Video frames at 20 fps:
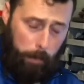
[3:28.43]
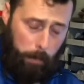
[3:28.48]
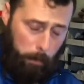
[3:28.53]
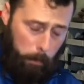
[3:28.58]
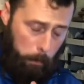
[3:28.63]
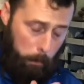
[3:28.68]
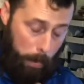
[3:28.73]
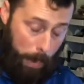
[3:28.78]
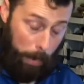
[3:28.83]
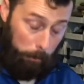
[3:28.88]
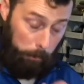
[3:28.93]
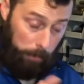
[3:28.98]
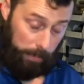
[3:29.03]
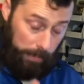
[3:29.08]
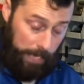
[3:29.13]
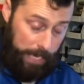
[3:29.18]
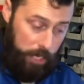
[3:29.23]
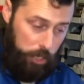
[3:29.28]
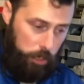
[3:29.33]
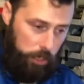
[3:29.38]

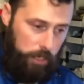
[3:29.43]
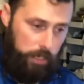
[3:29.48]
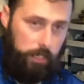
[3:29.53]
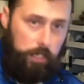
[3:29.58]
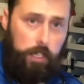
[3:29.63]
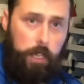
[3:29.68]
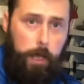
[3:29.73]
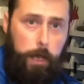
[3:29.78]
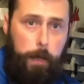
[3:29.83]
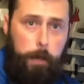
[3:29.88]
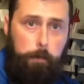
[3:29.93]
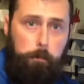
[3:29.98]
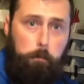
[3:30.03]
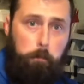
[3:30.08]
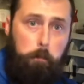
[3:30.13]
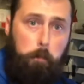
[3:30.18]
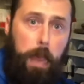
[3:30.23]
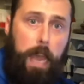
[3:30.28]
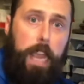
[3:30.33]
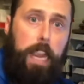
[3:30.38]
populations
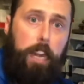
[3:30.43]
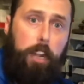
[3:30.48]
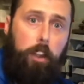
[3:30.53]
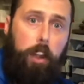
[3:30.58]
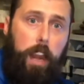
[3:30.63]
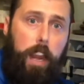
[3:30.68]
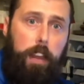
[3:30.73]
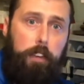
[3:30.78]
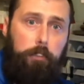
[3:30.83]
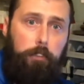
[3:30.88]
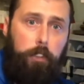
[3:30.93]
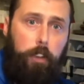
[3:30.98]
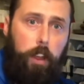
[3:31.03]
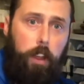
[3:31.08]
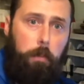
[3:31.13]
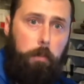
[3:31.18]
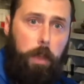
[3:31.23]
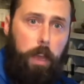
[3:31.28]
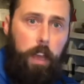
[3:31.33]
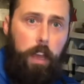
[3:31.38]
migrate
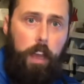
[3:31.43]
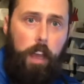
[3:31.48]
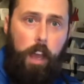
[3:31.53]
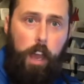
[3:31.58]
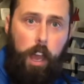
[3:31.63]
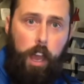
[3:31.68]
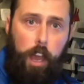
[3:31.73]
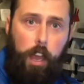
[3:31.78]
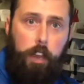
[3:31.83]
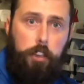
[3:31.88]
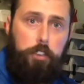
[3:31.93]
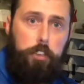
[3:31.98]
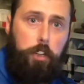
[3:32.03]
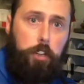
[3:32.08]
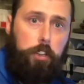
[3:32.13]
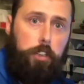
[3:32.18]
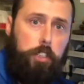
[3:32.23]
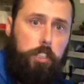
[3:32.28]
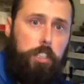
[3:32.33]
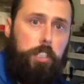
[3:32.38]
from a
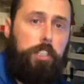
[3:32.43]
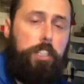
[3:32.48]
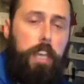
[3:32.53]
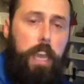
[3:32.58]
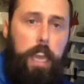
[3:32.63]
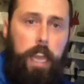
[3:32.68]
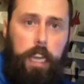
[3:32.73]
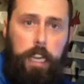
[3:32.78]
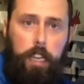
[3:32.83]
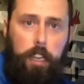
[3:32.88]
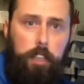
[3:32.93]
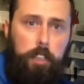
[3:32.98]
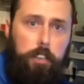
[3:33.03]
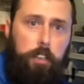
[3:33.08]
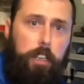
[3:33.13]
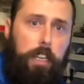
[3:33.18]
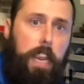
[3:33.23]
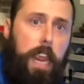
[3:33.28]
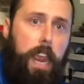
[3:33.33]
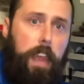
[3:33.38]
hunter society,
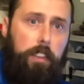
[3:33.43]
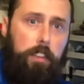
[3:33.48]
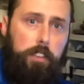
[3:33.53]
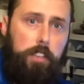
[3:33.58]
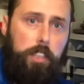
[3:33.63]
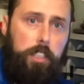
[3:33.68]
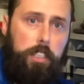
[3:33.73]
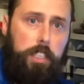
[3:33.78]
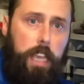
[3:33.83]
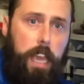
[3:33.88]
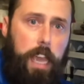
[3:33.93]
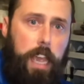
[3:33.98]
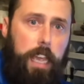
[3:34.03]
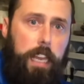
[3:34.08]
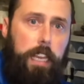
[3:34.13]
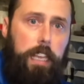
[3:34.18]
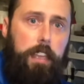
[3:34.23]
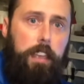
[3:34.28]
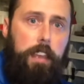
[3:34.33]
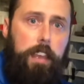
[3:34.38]
hunter-gatherer
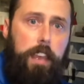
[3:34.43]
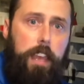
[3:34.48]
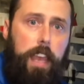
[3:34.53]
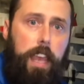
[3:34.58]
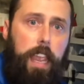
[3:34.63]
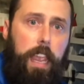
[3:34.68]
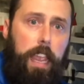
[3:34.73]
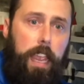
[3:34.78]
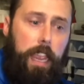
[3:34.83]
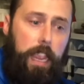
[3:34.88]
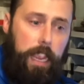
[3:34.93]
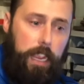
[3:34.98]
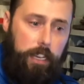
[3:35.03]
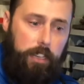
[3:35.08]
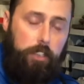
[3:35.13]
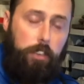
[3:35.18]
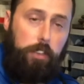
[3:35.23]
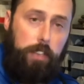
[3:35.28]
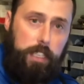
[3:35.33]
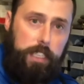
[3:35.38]
society,
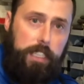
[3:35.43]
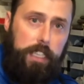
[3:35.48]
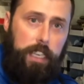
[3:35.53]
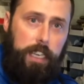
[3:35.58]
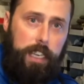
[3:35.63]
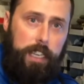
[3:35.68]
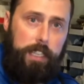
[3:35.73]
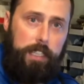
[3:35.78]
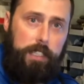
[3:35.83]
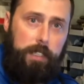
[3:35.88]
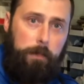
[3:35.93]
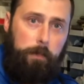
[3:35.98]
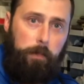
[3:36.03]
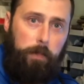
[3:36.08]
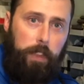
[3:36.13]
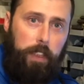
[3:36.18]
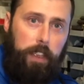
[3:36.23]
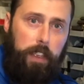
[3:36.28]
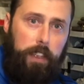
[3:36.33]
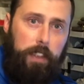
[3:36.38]
into the cities,
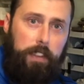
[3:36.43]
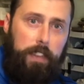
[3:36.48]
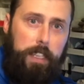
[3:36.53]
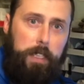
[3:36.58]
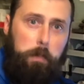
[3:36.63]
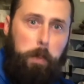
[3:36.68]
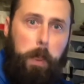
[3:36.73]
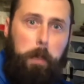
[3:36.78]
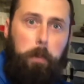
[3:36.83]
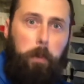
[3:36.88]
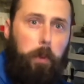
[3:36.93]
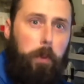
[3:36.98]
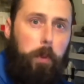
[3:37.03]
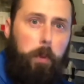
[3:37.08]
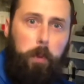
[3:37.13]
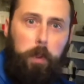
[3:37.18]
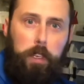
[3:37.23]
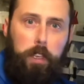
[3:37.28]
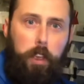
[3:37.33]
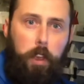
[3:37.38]
these people
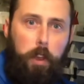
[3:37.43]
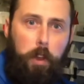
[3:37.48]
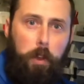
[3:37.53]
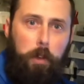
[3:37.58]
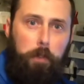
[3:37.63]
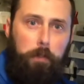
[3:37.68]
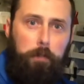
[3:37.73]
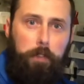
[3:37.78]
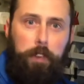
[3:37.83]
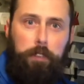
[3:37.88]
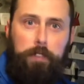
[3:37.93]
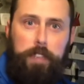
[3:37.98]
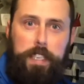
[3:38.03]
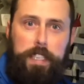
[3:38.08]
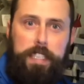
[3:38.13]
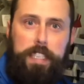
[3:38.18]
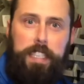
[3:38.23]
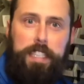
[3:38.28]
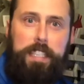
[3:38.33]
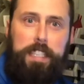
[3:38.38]
who would go 50,
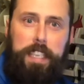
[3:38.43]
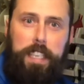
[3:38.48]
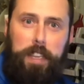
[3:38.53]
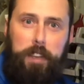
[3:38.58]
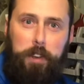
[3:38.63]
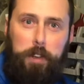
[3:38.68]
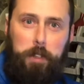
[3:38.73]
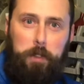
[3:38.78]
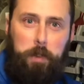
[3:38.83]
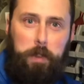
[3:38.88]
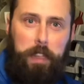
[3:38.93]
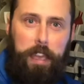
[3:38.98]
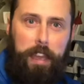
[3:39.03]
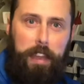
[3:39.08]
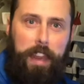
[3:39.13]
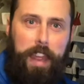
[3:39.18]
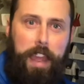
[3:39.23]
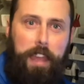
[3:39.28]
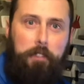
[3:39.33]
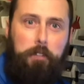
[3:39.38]
60 years
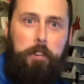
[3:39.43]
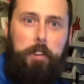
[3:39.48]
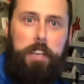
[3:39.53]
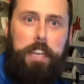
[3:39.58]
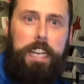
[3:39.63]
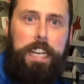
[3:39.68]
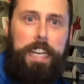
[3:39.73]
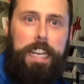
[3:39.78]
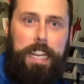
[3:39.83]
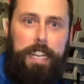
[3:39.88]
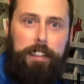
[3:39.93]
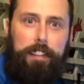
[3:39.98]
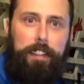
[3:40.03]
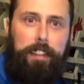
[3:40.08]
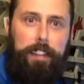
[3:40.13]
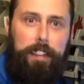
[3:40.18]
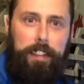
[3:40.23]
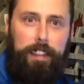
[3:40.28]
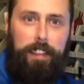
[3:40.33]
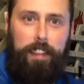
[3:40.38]
without ever needing
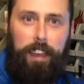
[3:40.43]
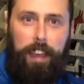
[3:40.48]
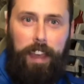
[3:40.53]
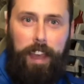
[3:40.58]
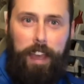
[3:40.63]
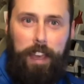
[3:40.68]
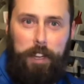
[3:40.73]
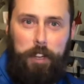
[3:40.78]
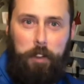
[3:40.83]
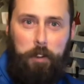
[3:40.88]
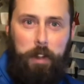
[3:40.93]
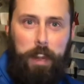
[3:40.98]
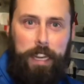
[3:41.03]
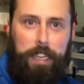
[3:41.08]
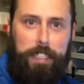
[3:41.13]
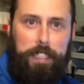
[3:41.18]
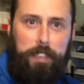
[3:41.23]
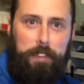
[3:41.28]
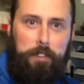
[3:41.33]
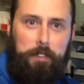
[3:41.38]

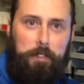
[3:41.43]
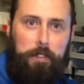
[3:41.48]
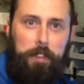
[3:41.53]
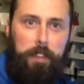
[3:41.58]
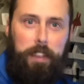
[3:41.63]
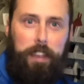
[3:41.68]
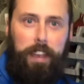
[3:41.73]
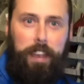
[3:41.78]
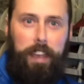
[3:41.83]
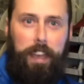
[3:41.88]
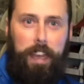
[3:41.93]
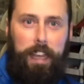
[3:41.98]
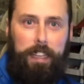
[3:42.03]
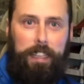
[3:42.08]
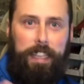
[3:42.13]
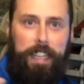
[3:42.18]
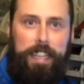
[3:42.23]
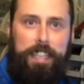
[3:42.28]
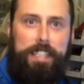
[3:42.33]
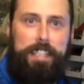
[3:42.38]
corrective
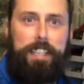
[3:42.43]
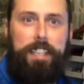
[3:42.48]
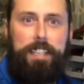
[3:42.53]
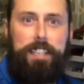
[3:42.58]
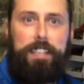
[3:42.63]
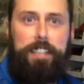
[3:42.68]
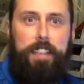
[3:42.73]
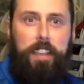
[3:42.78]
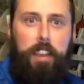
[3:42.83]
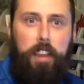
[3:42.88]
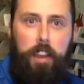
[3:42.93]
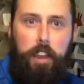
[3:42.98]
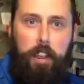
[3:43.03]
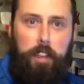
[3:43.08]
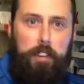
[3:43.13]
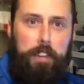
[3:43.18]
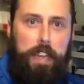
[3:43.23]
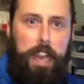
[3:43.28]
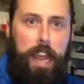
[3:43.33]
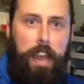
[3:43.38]
lenses,
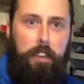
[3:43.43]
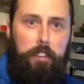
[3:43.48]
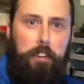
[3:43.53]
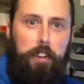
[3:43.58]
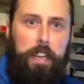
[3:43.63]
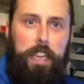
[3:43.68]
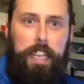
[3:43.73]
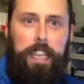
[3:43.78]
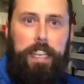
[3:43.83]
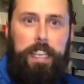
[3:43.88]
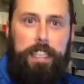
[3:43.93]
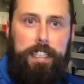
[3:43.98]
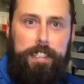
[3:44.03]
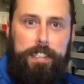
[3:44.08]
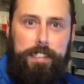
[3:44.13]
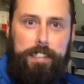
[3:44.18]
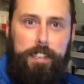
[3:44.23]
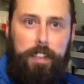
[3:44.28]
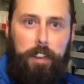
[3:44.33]
now they're kids,